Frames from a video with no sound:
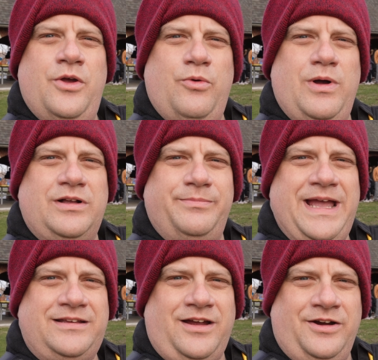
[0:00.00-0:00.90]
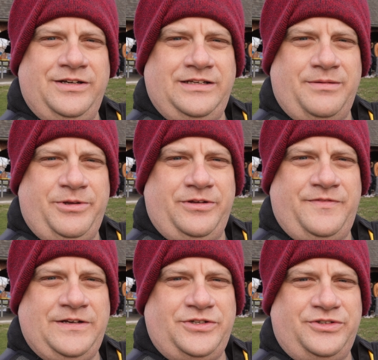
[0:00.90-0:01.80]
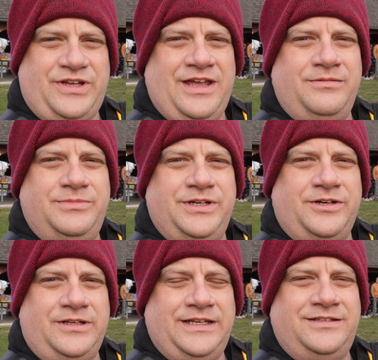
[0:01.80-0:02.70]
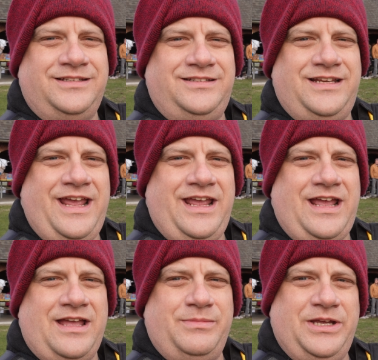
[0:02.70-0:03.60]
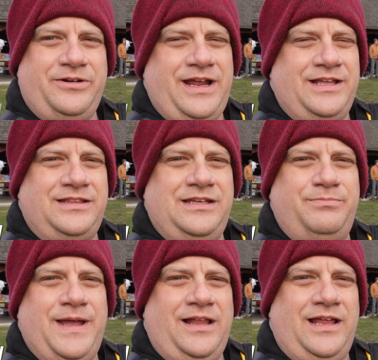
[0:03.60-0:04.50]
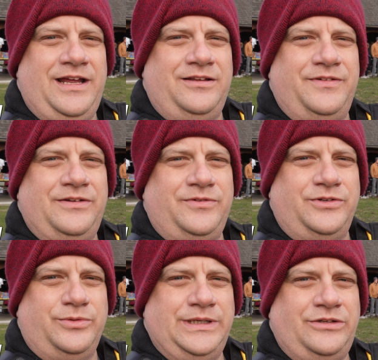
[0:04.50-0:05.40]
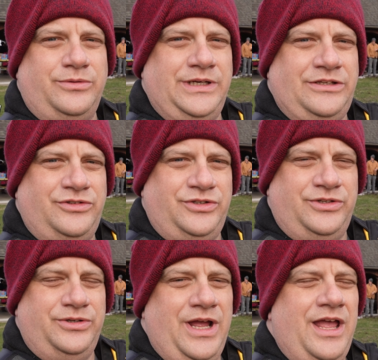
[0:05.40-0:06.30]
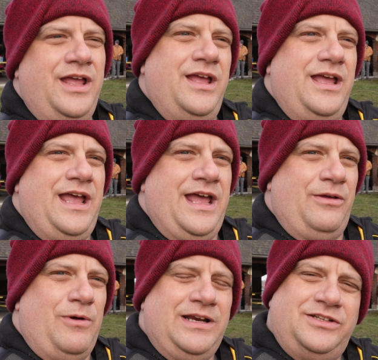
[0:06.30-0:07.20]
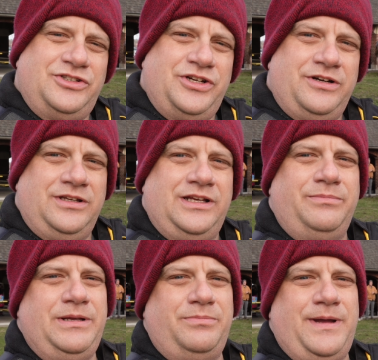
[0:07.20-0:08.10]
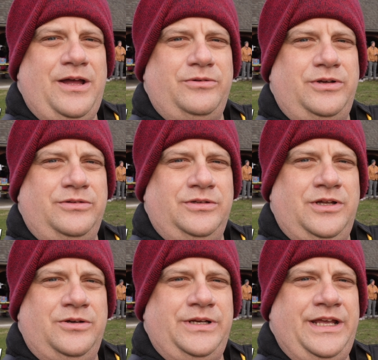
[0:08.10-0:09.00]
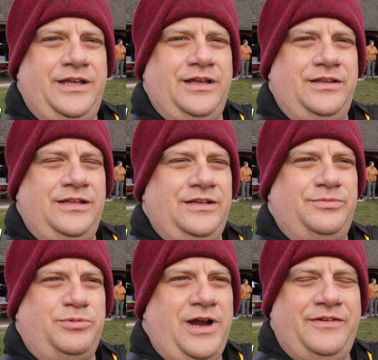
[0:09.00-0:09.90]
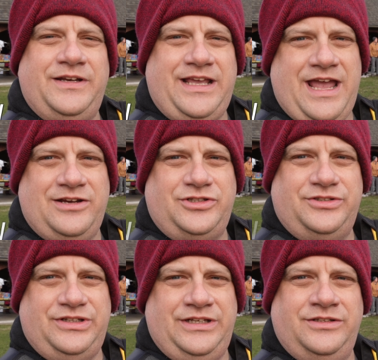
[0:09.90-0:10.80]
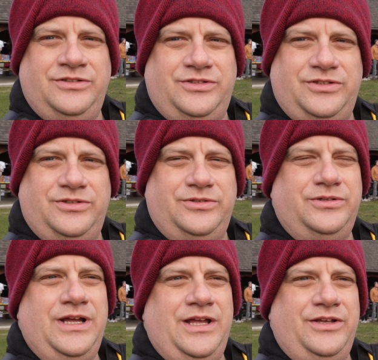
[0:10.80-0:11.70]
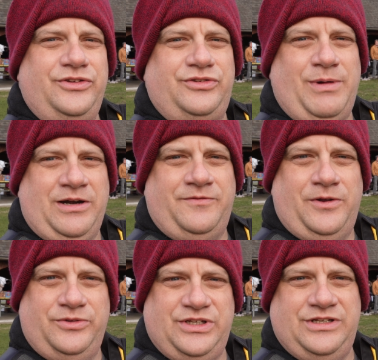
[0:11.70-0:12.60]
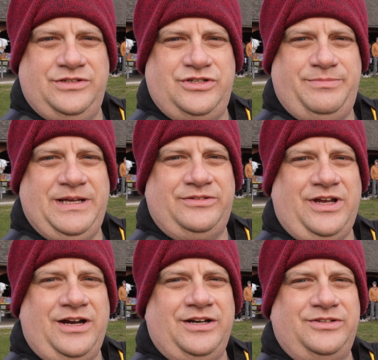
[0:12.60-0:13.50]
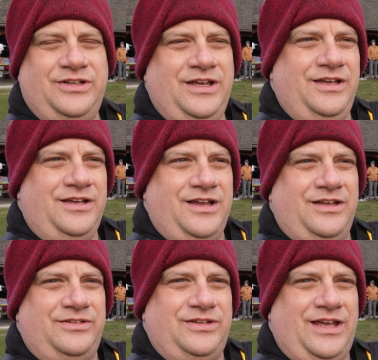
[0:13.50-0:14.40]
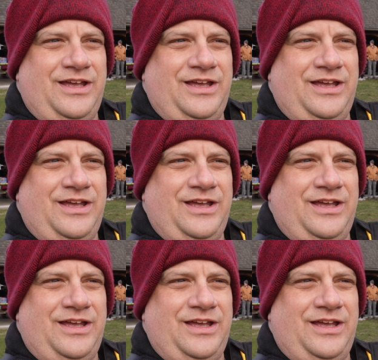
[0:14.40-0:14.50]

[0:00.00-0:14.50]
Welcome back to R&DW Adventures. I'm Darryl, and today I'm here at the Belle Isle event for 2022, and I wanted to share a little bit about loading these private caches into smartphones and GPSRs, because